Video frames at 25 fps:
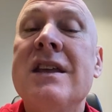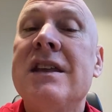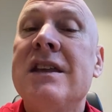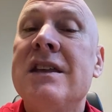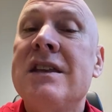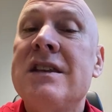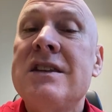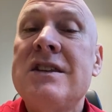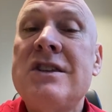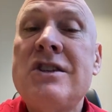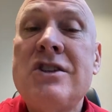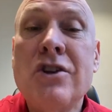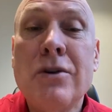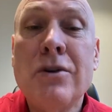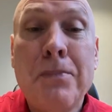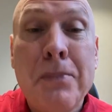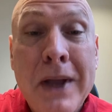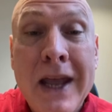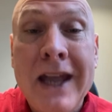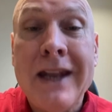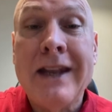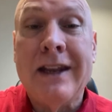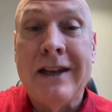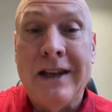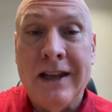
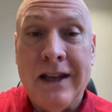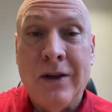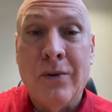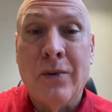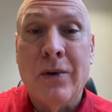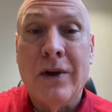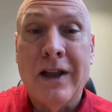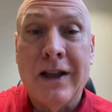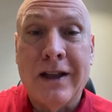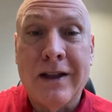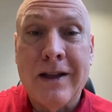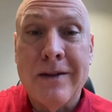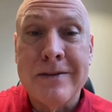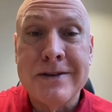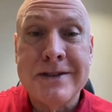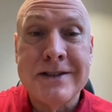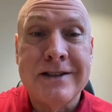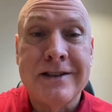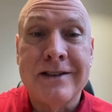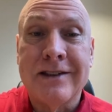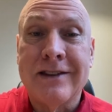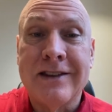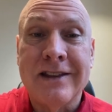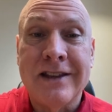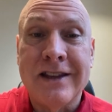stupidity when it comes
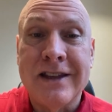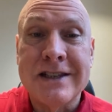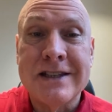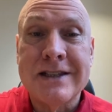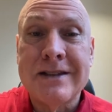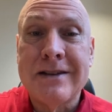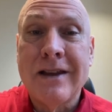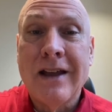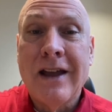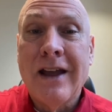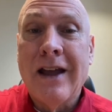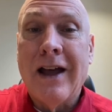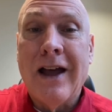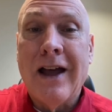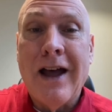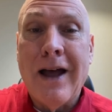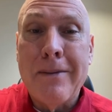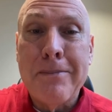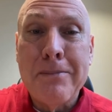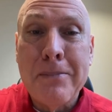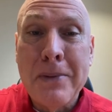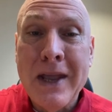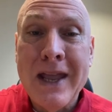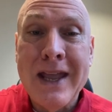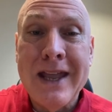to these
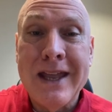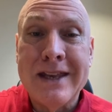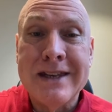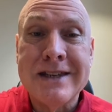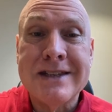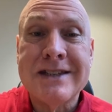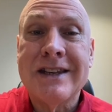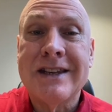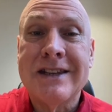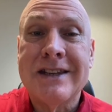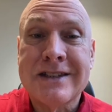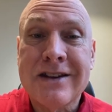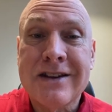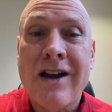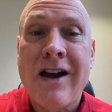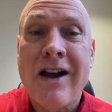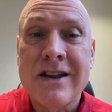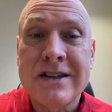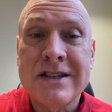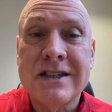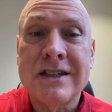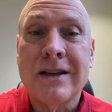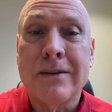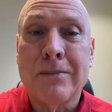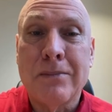pins is
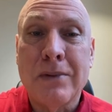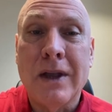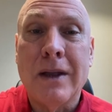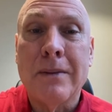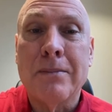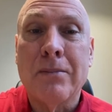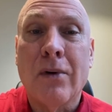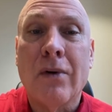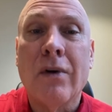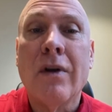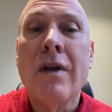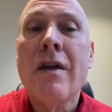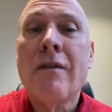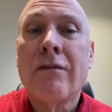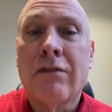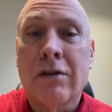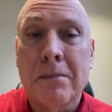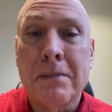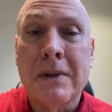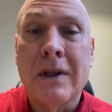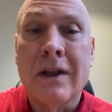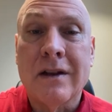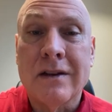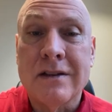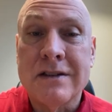costing people
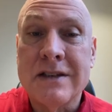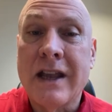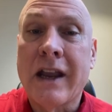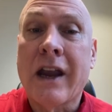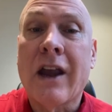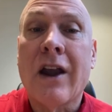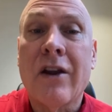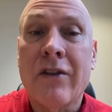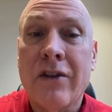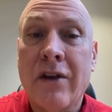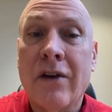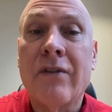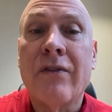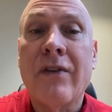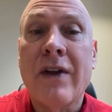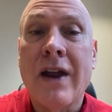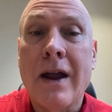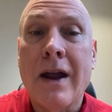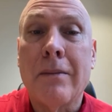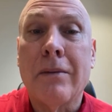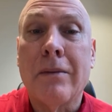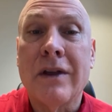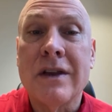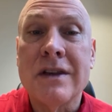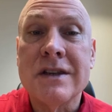from being able to take care of their
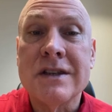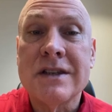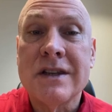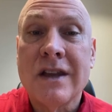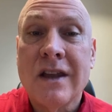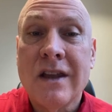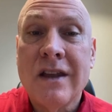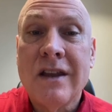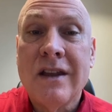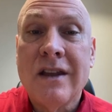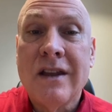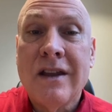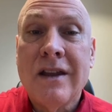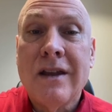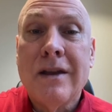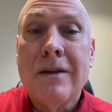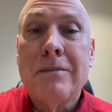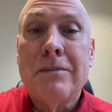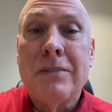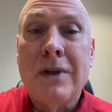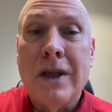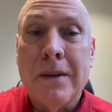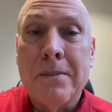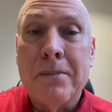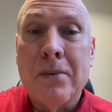families.
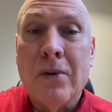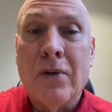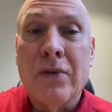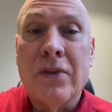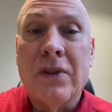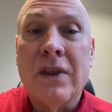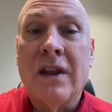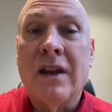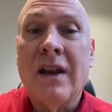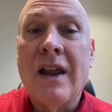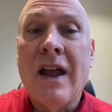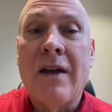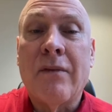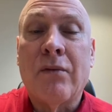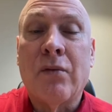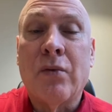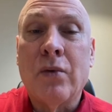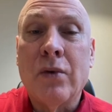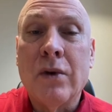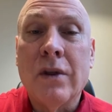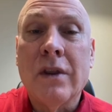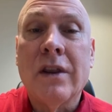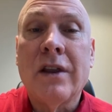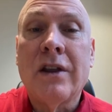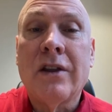People that
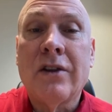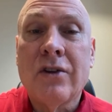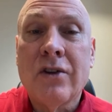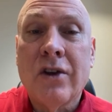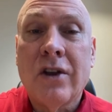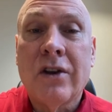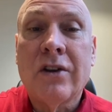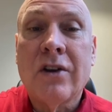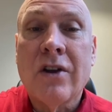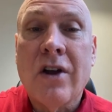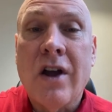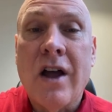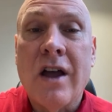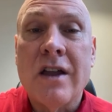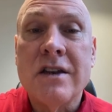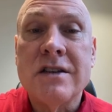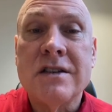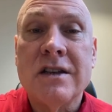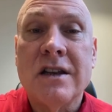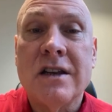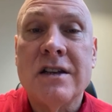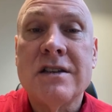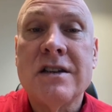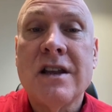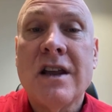have really good
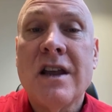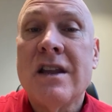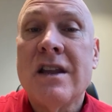content.